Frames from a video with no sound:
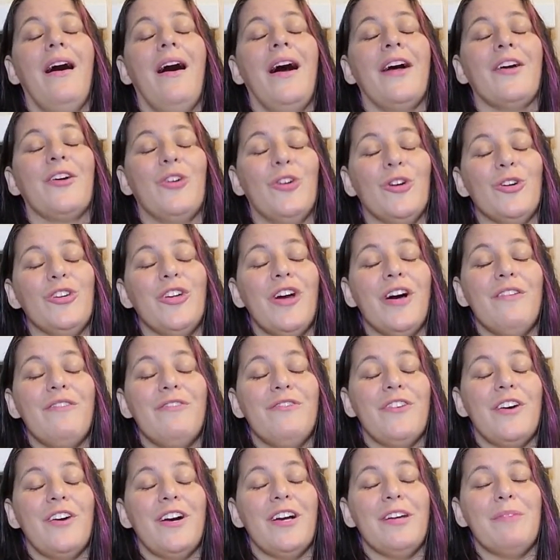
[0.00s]
I could
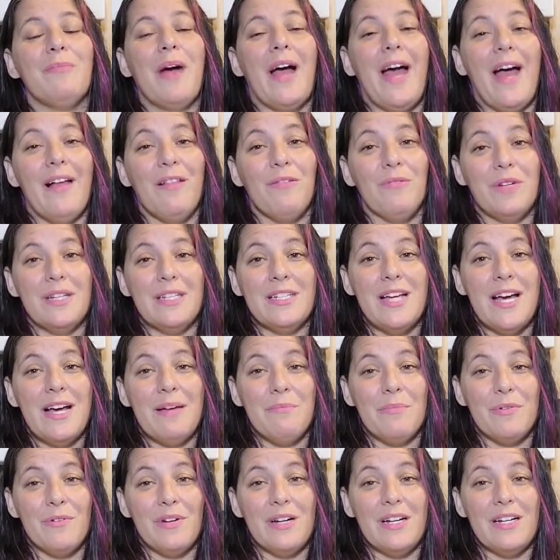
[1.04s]
not find my Halloween
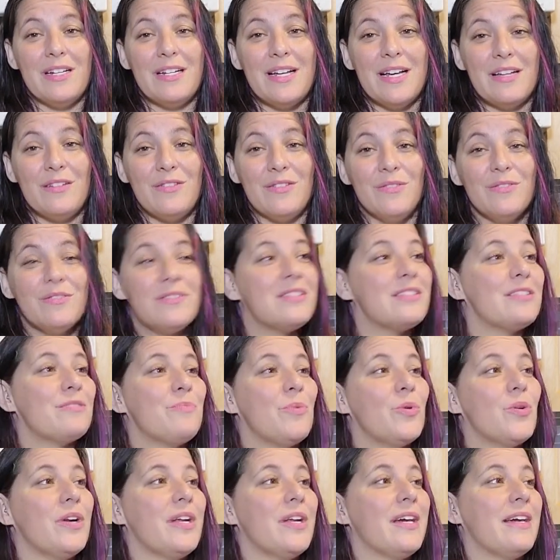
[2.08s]
temporary tattoos this
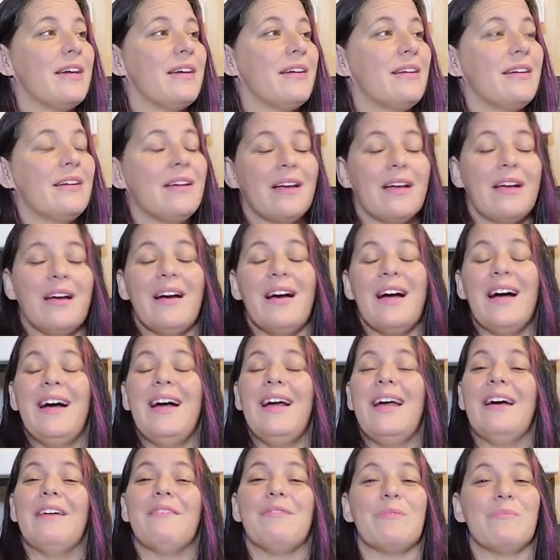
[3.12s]
morning. I
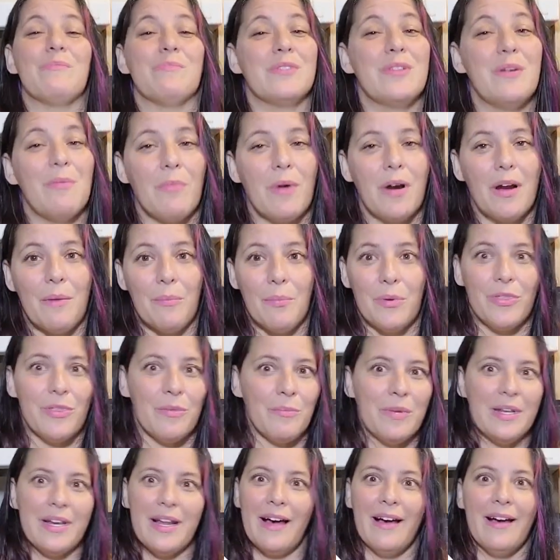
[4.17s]
have somewhere. I put
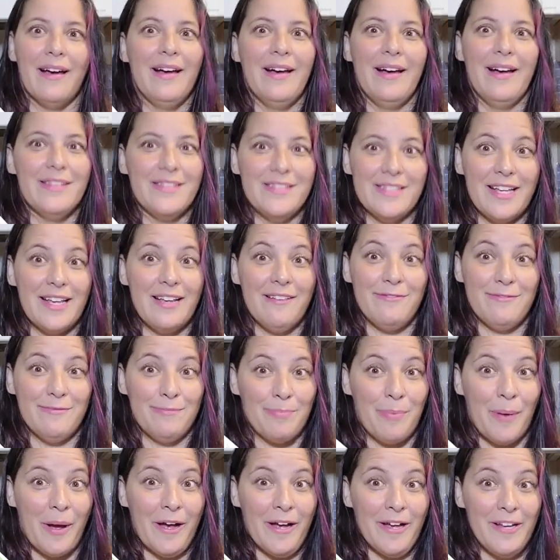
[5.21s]
them in a safe
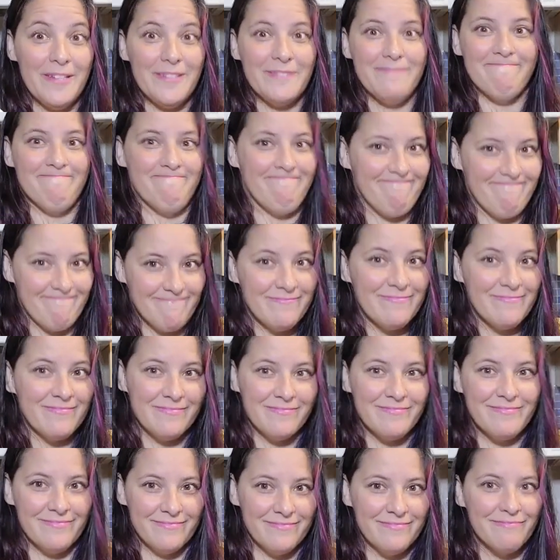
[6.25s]
spot.
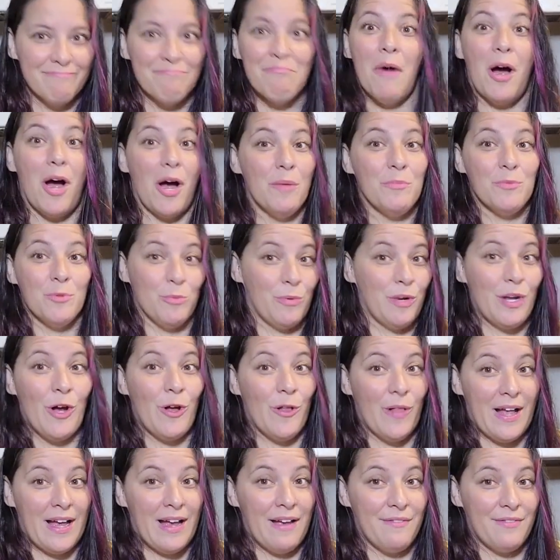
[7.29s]
Moms, we
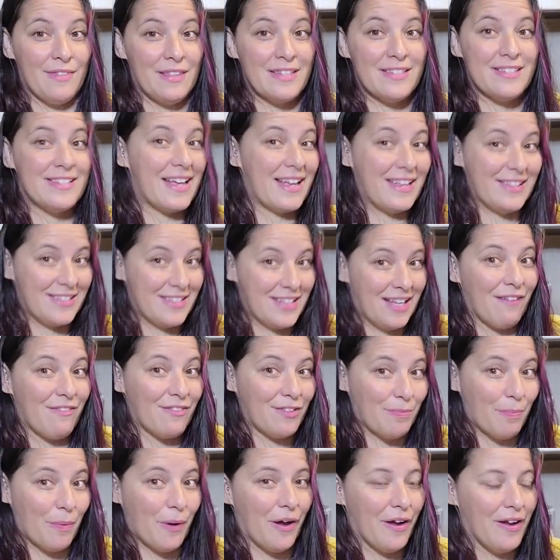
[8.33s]
all have this, that safe
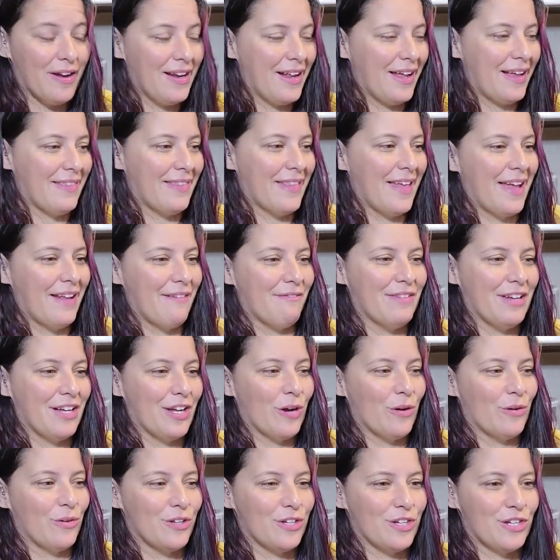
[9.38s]
spot, and then we
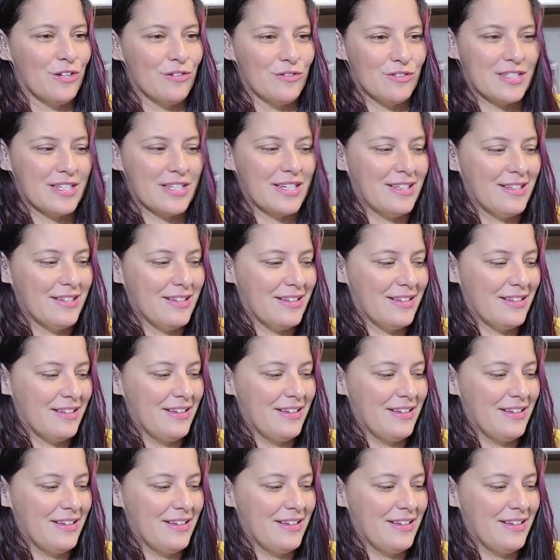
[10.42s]
go to use it,